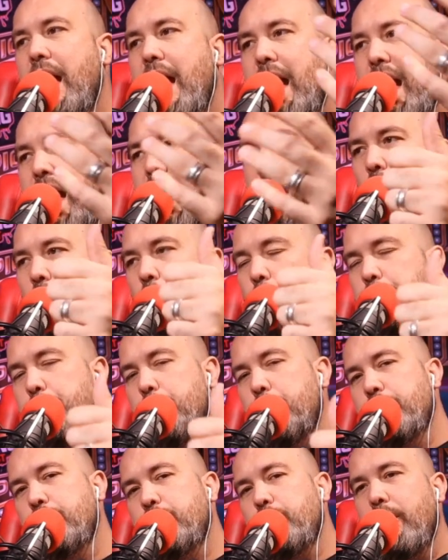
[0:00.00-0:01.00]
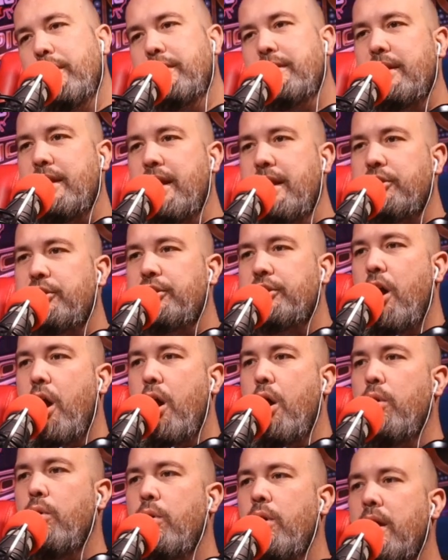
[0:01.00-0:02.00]
I hope you enjoyed today's
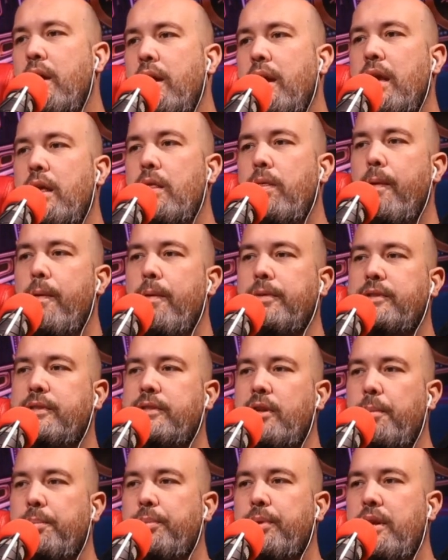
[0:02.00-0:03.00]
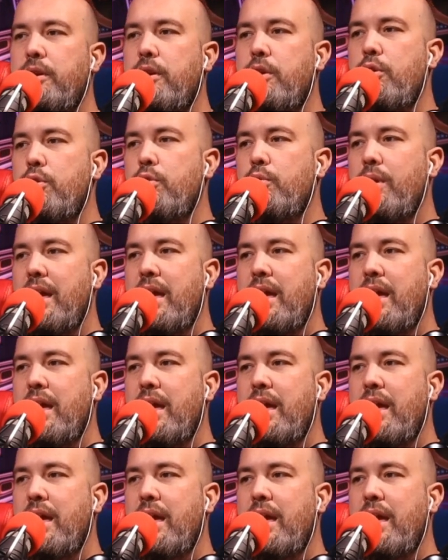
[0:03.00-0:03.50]
show and learned something new.